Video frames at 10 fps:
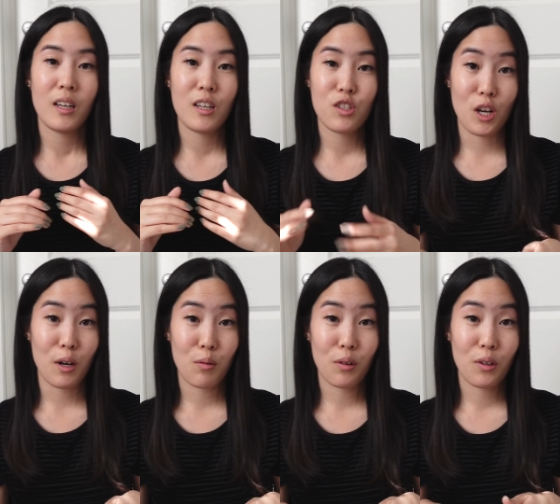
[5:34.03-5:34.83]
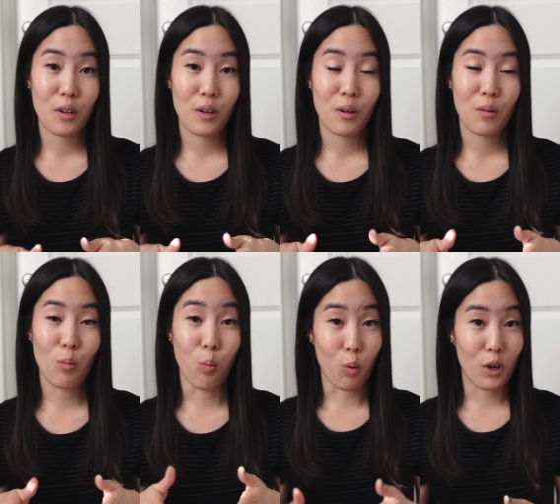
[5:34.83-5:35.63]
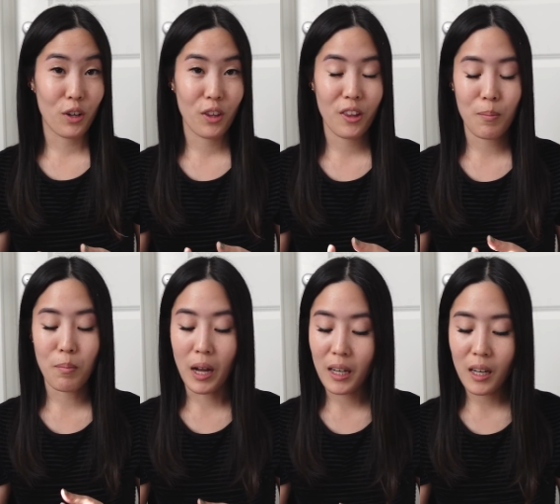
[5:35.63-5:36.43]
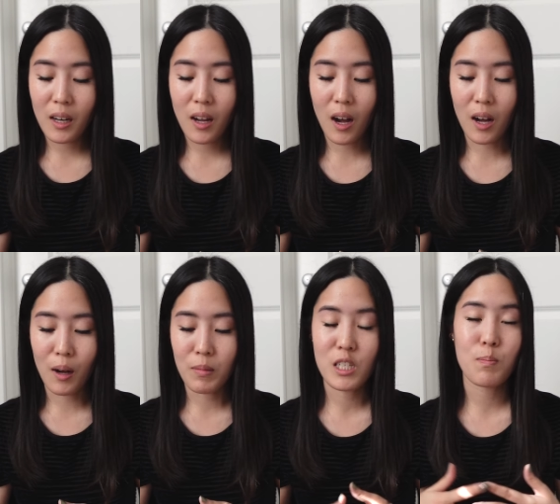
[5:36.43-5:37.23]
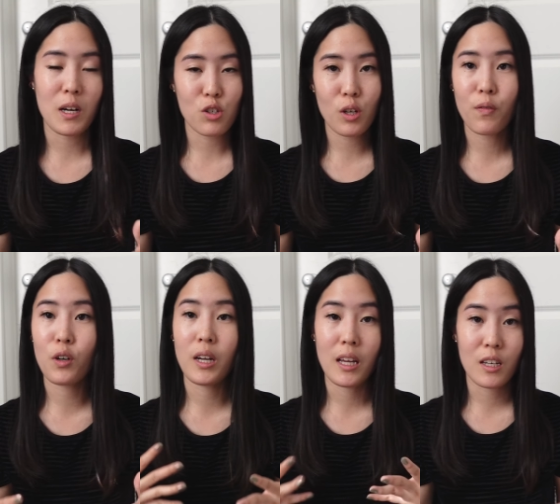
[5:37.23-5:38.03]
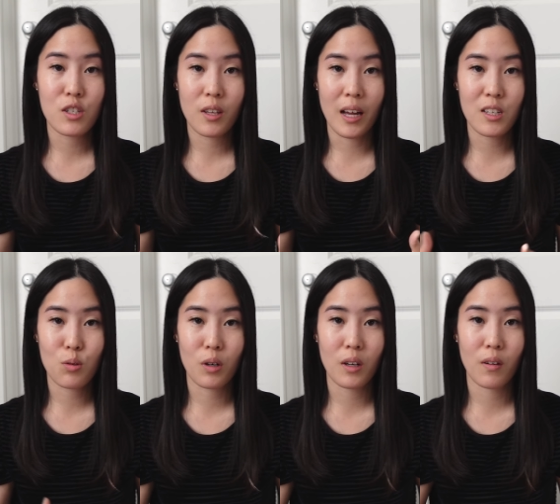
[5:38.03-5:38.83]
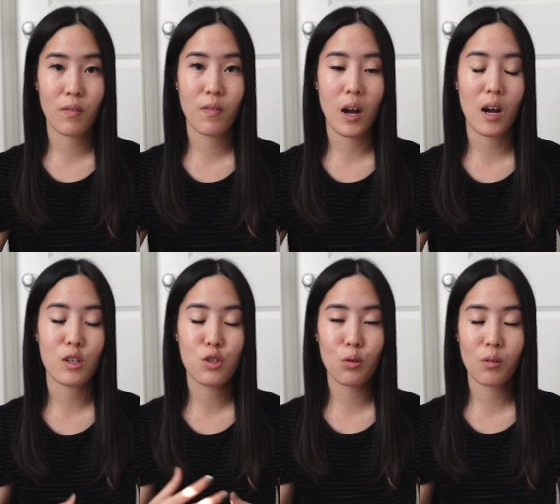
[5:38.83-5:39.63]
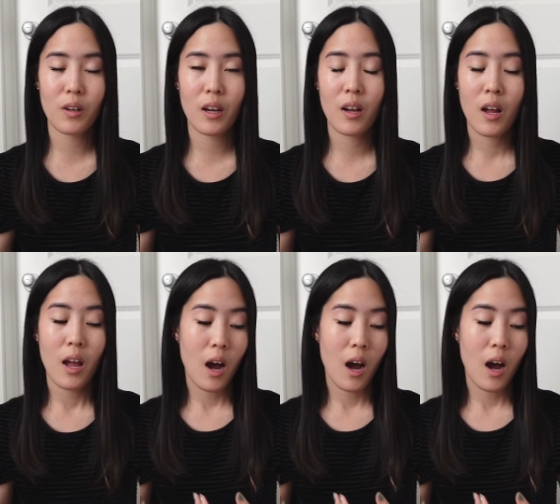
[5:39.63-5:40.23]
in general, they're worth the money, um, especially if you're into that sort of uh, jewelry.